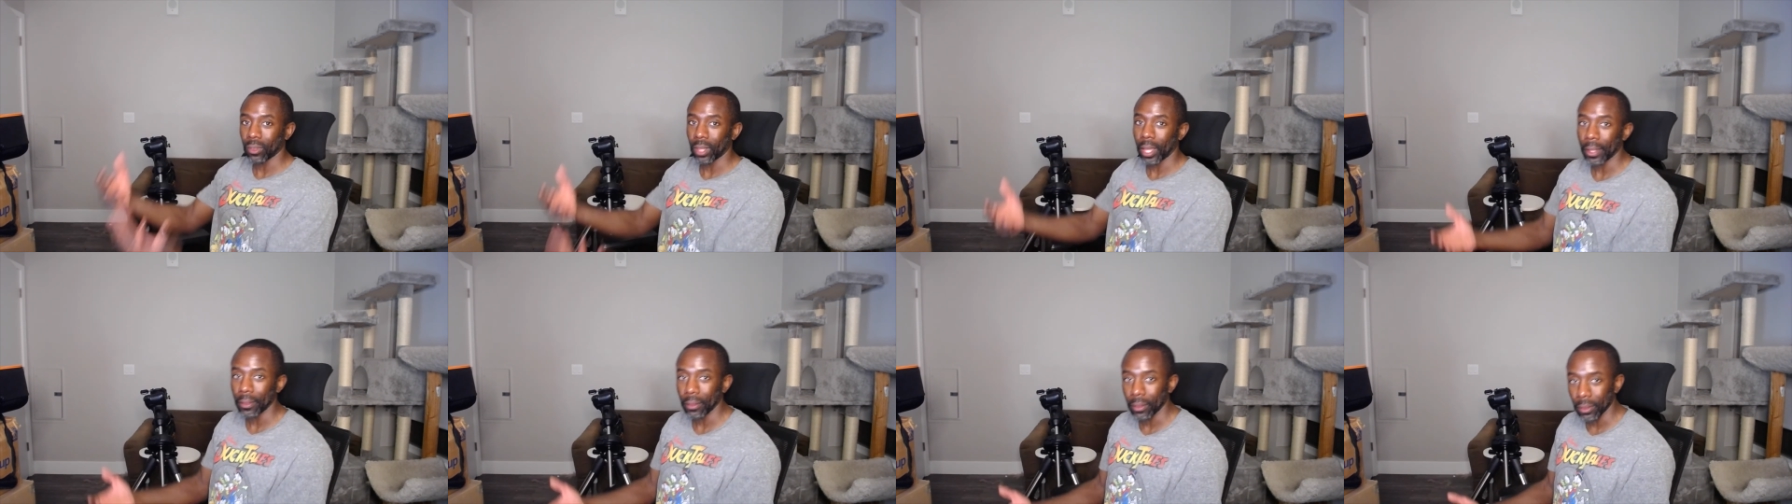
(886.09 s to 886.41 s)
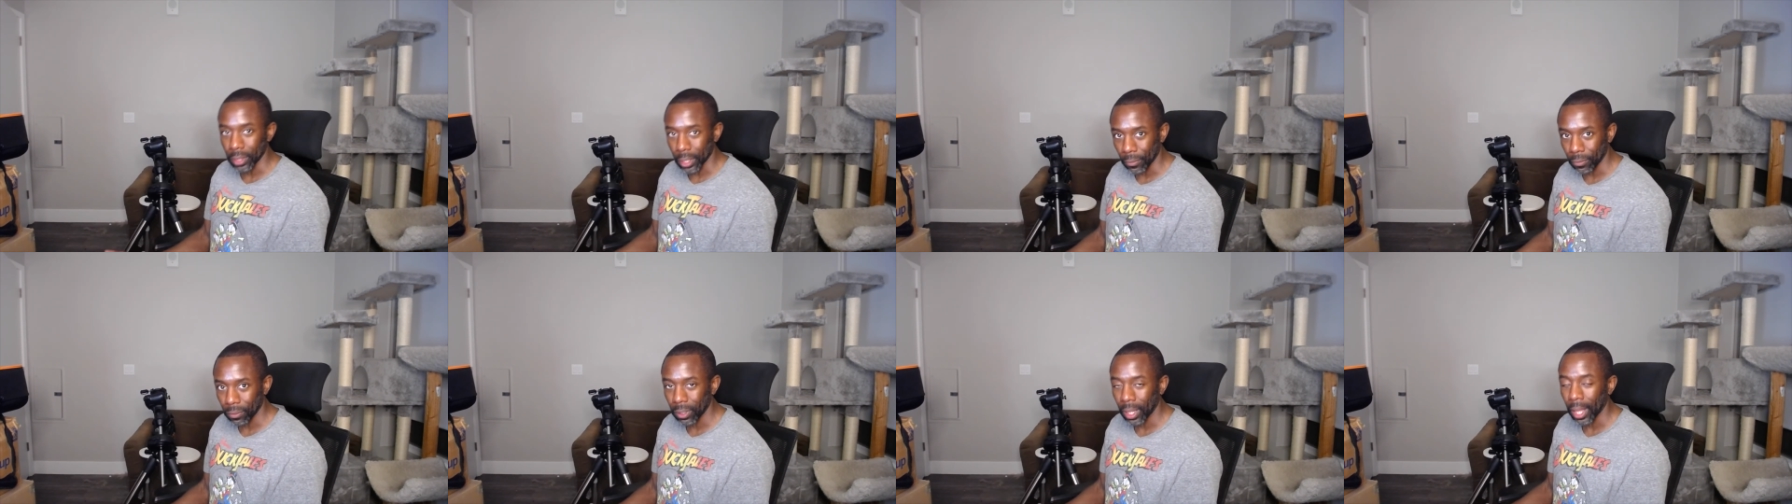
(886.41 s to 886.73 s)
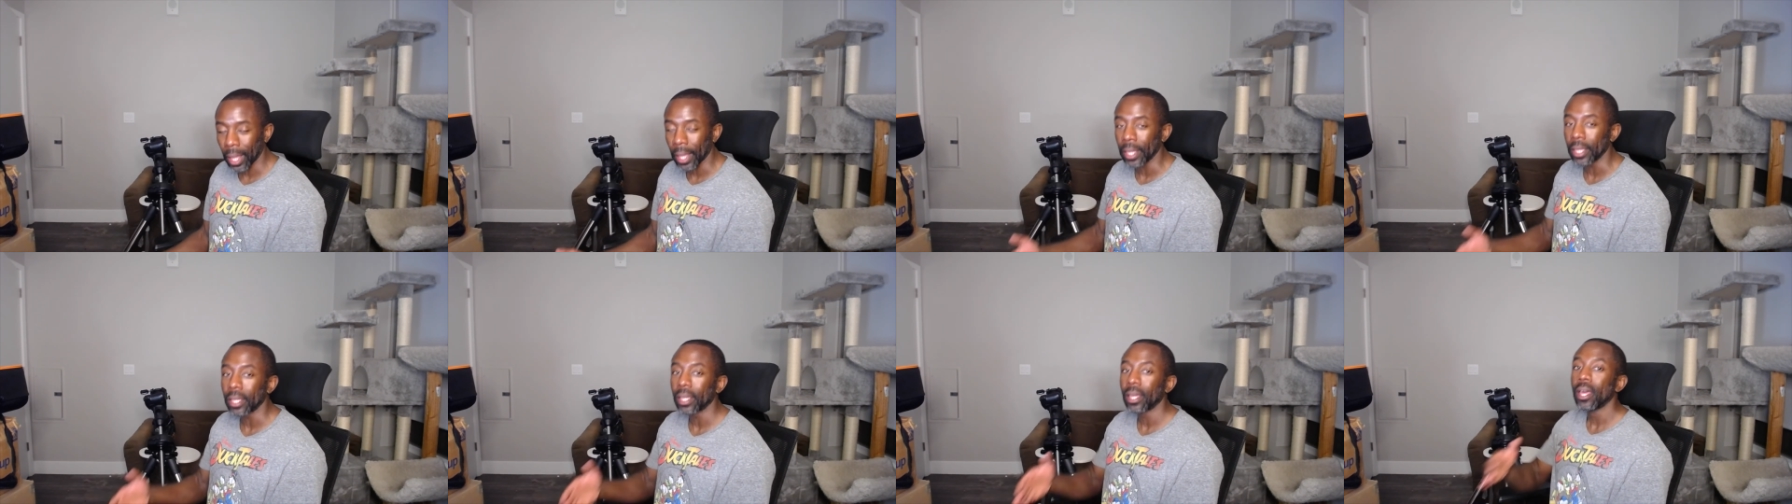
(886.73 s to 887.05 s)
enough
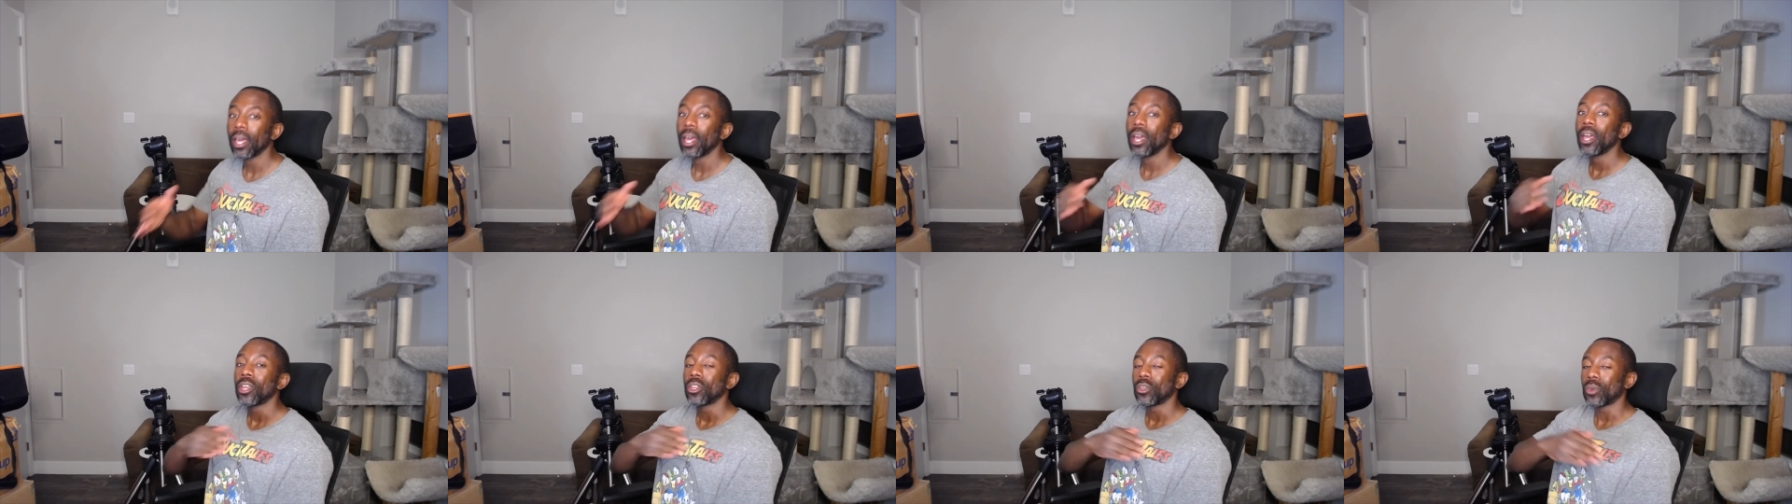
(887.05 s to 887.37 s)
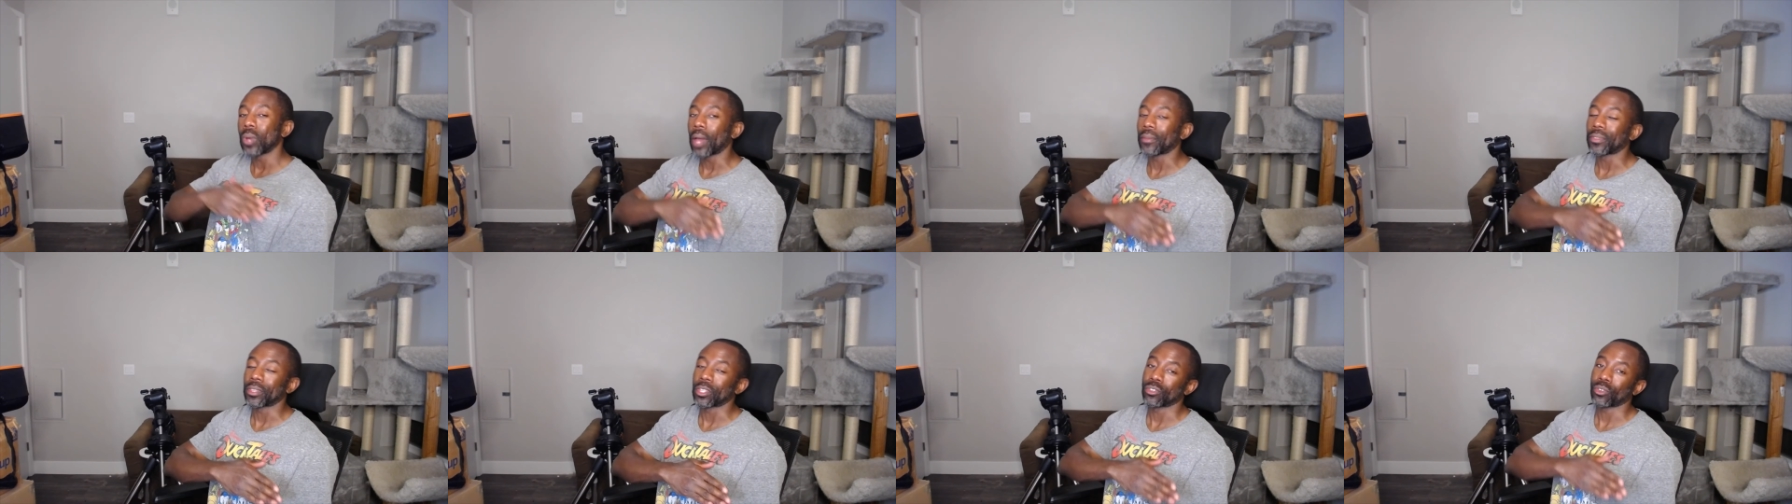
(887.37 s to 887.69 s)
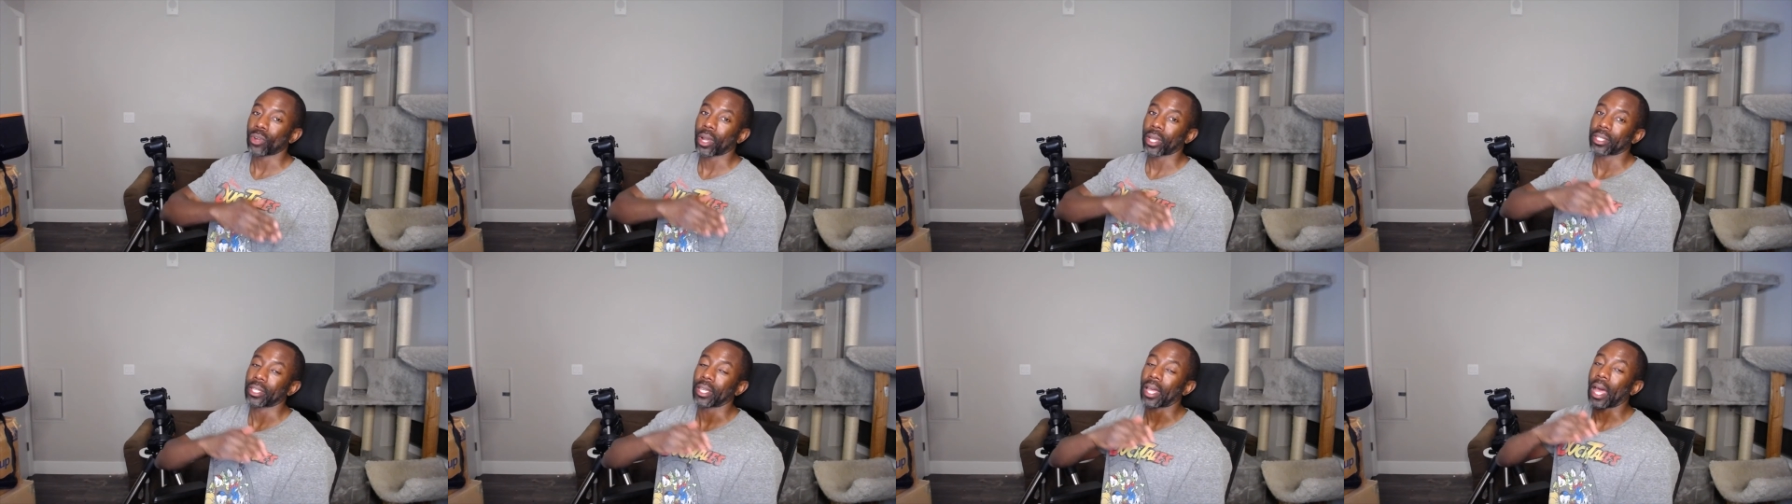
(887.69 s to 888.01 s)
light. You have to
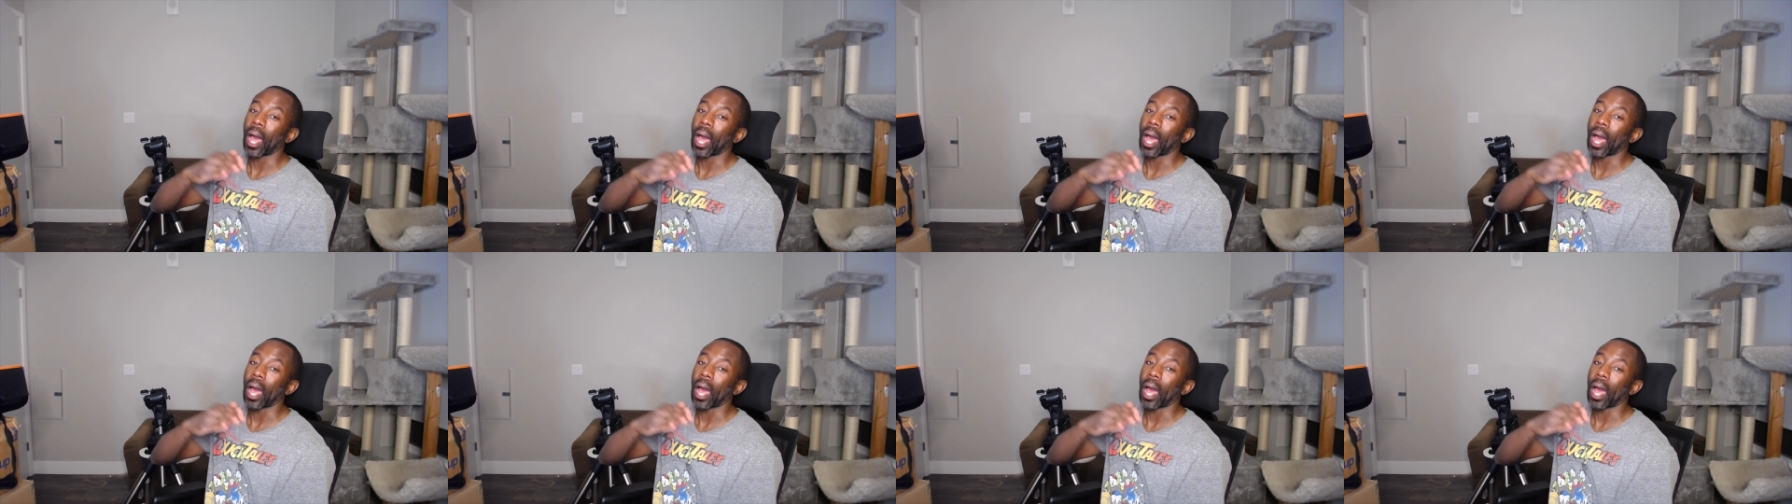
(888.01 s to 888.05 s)
track the